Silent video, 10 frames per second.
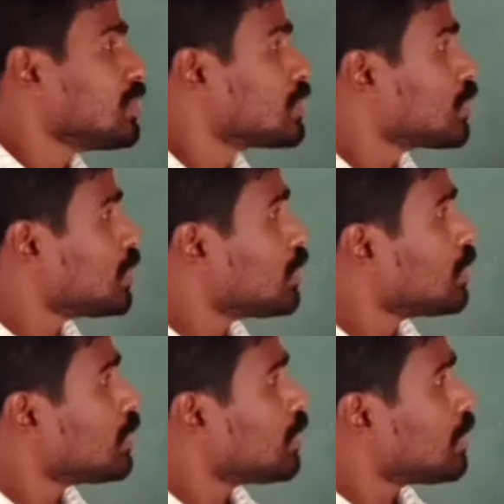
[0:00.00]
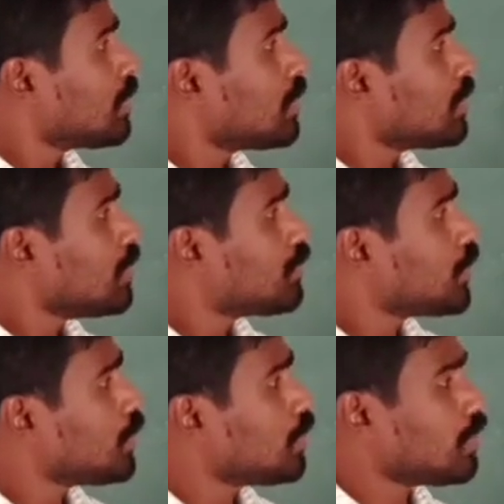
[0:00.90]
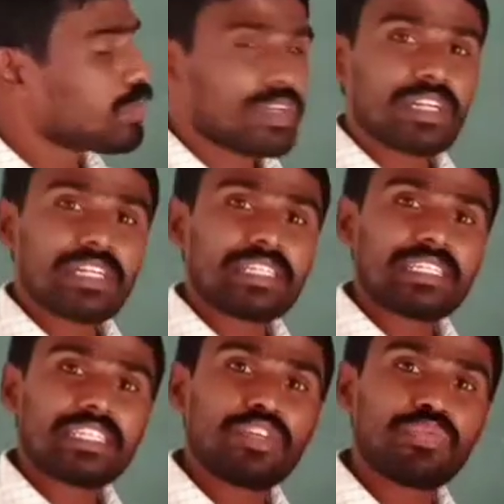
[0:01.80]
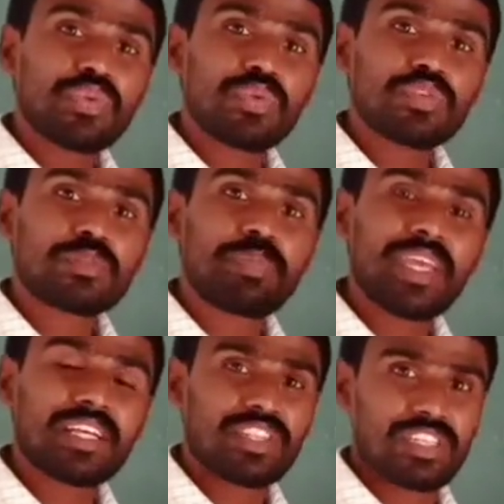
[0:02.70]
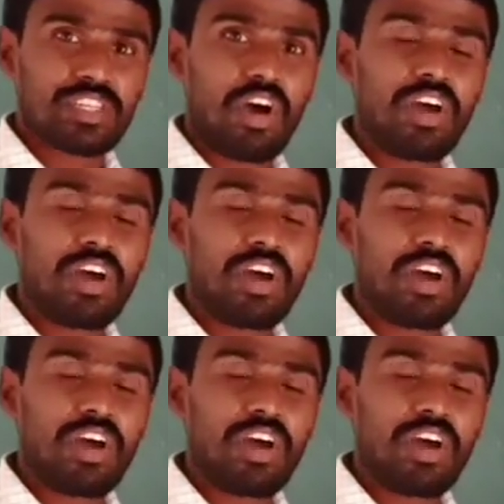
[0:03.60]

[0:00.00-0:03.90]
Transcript: So if you speak this,